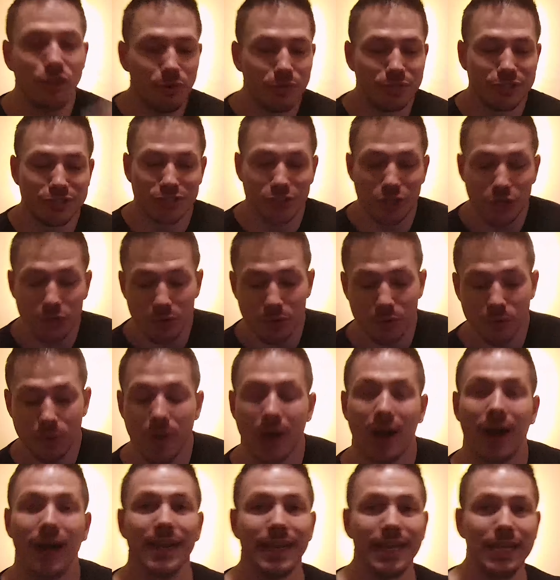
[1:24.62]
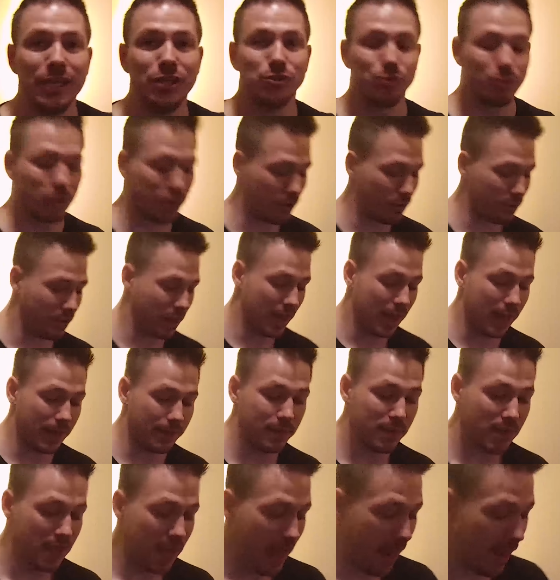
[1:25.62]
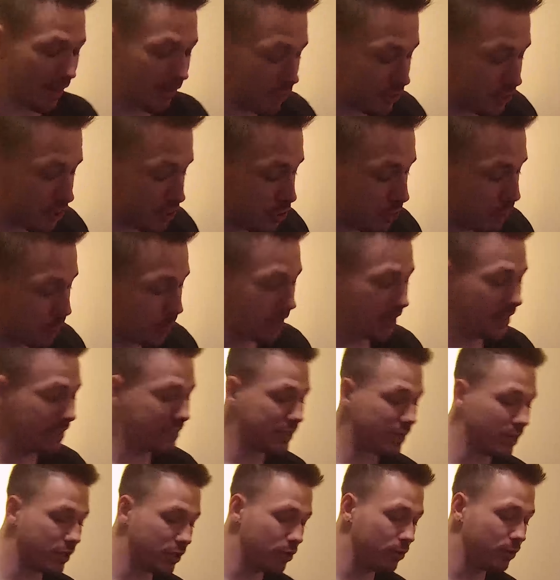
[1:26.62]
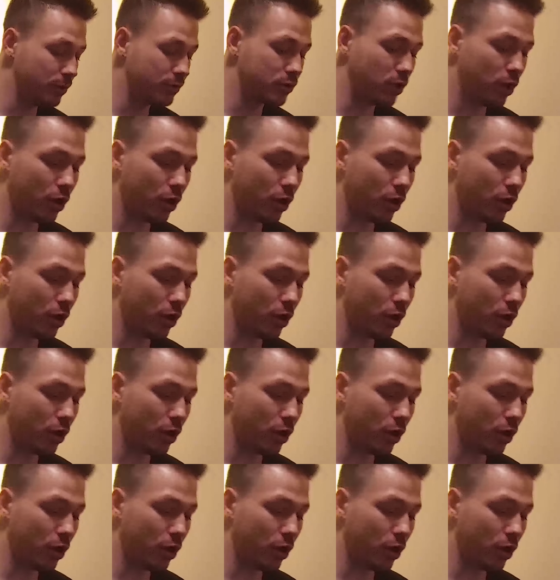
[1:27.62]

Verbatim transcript: to use 2 on each one, okay? And they're super easy to use.